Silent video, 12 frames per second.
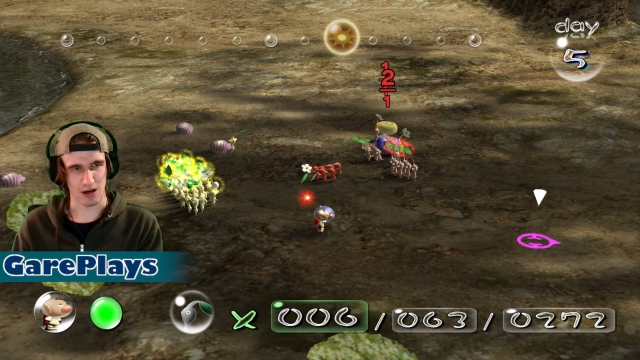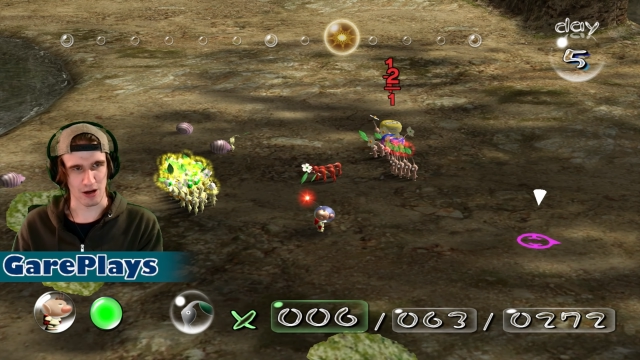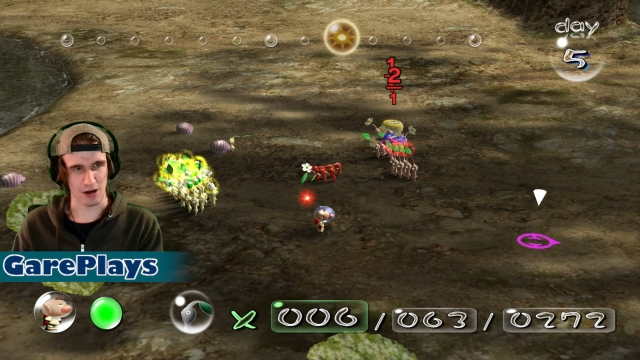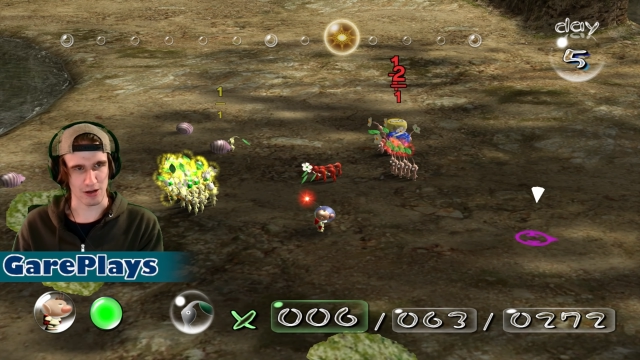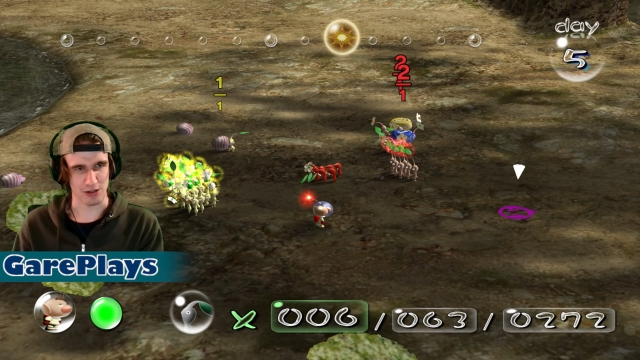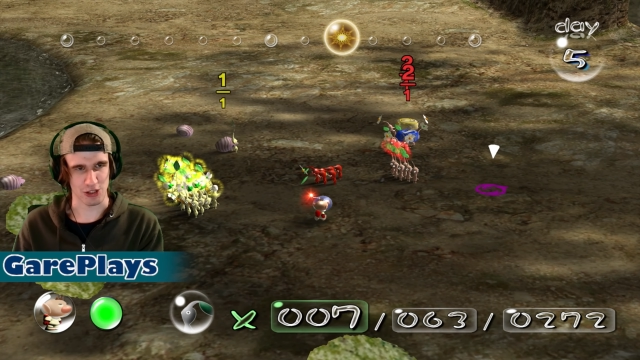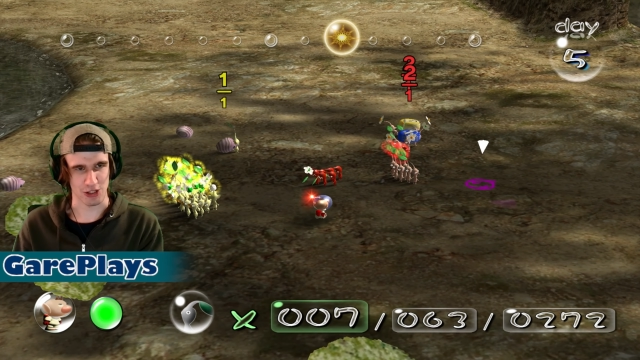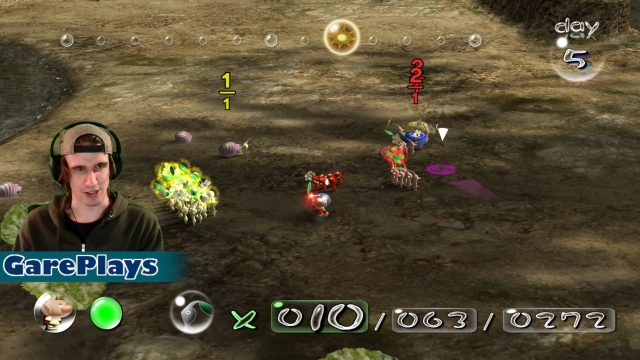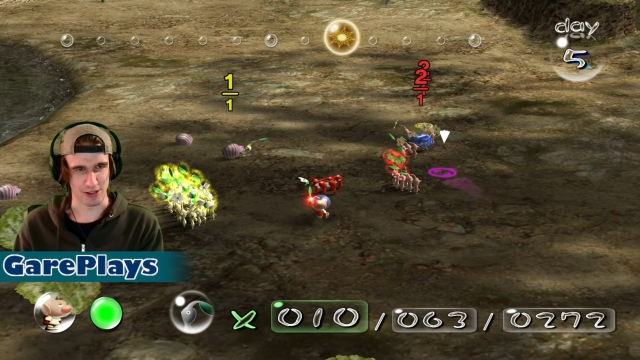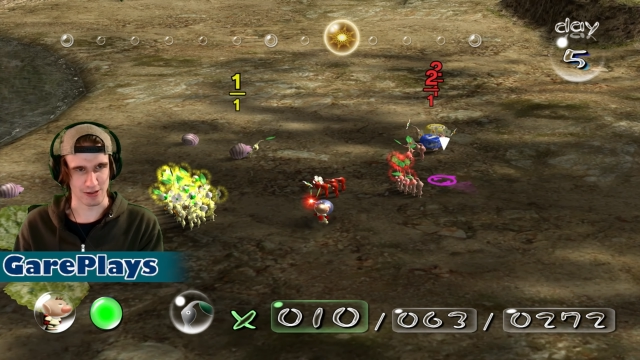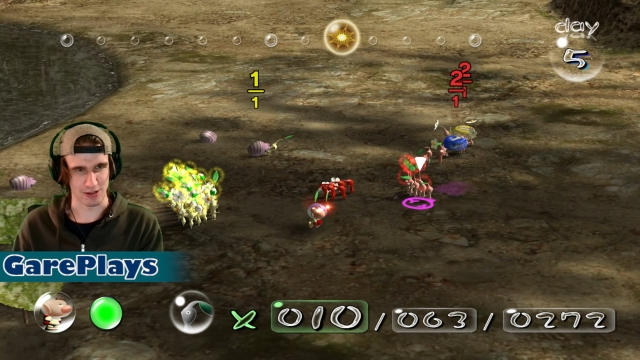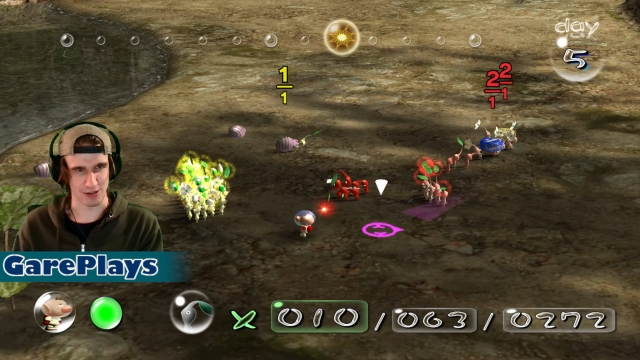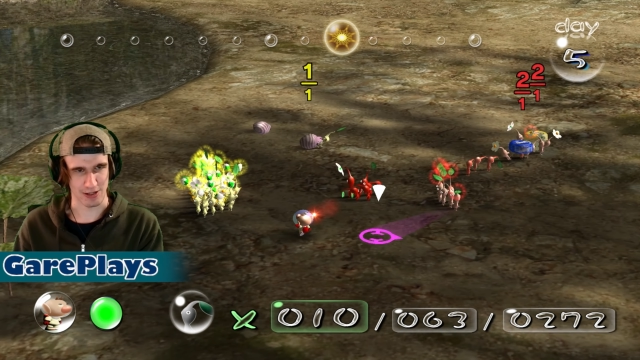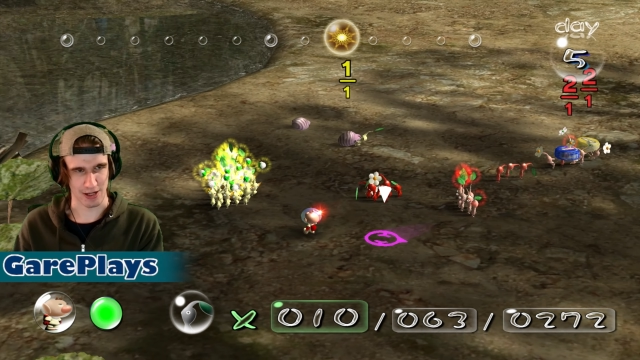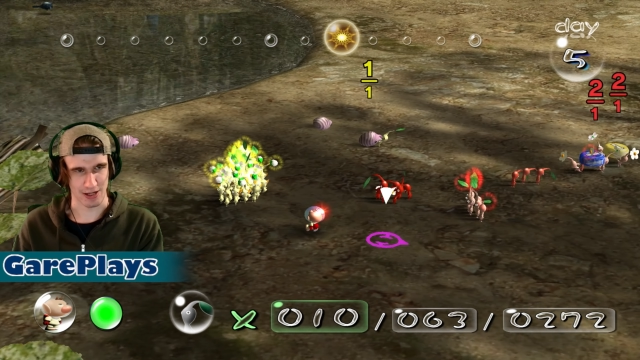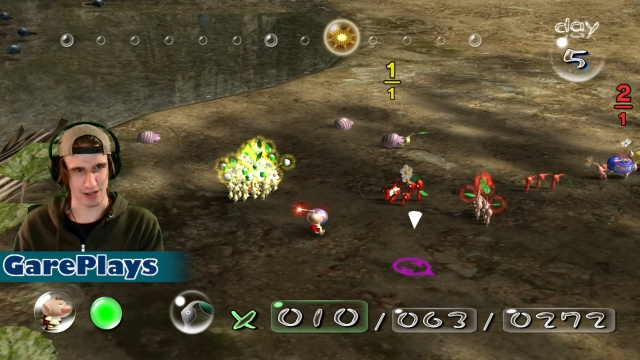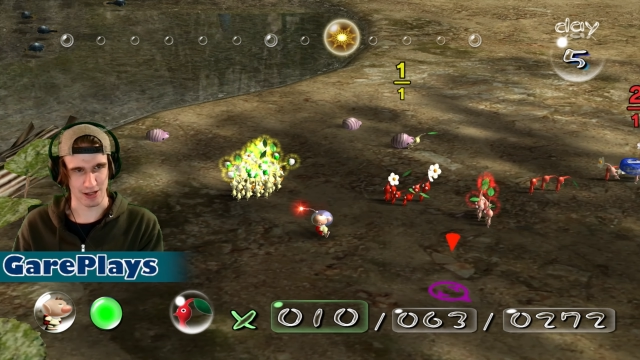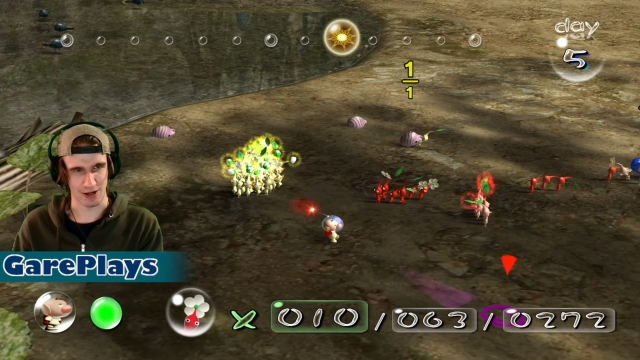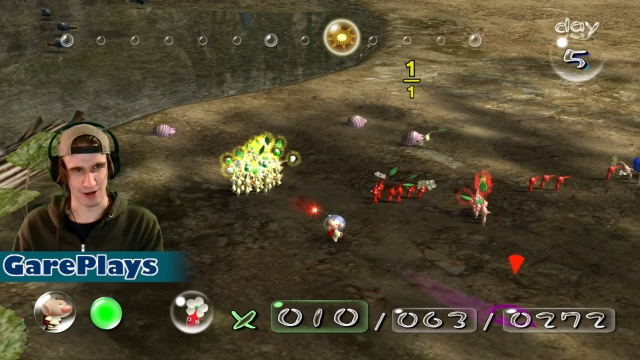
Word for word: Uh, sure. Okay. All